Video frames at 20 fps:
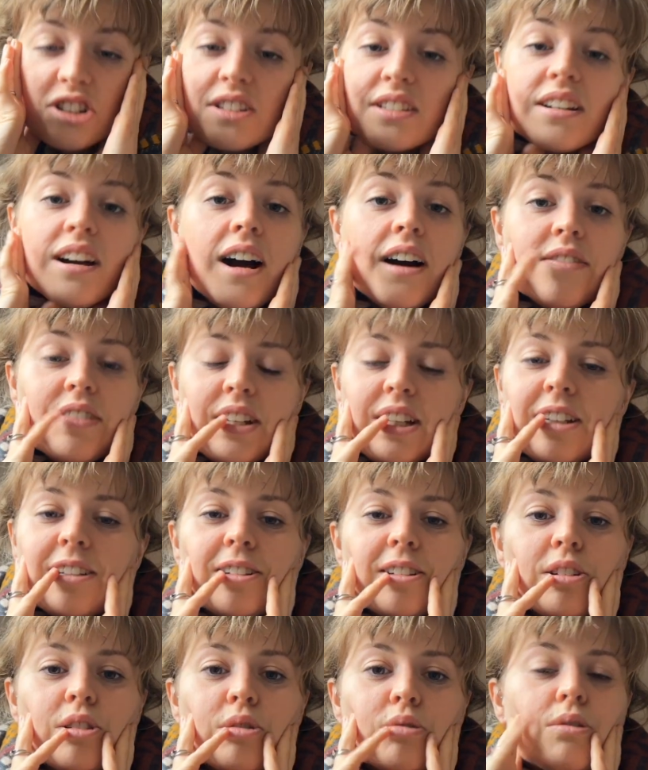covered
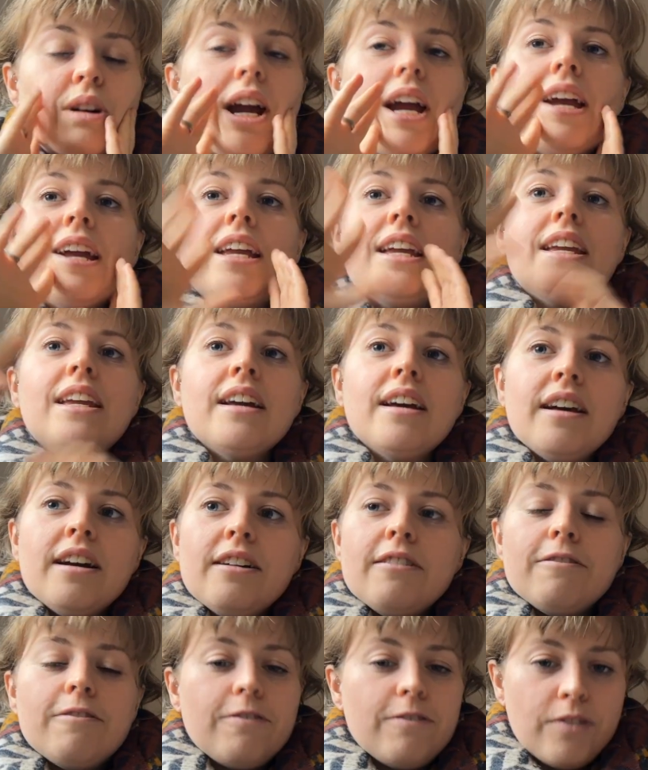in grey
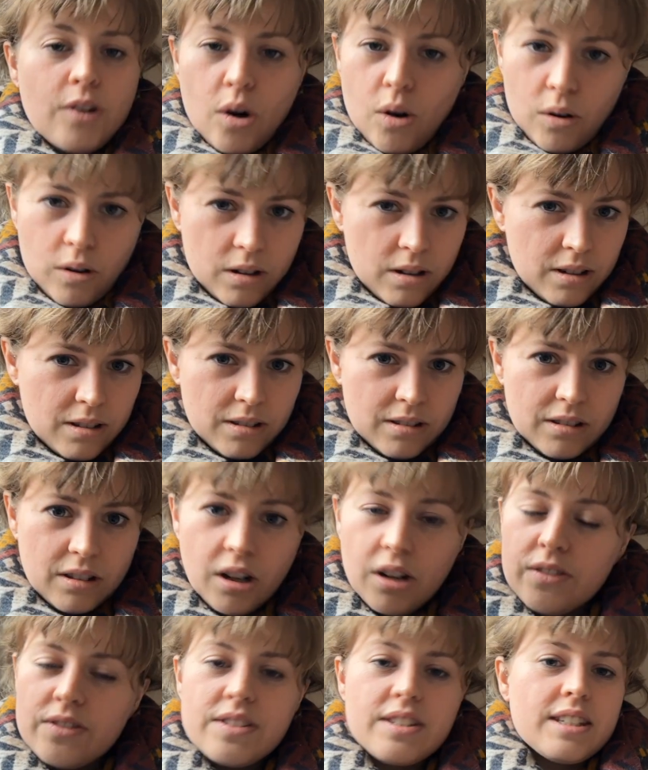fog
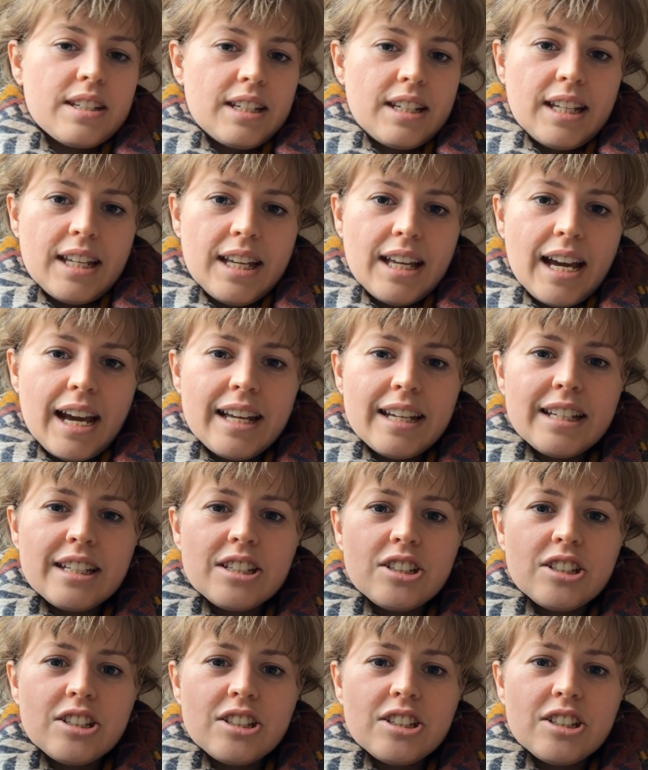constantly, and it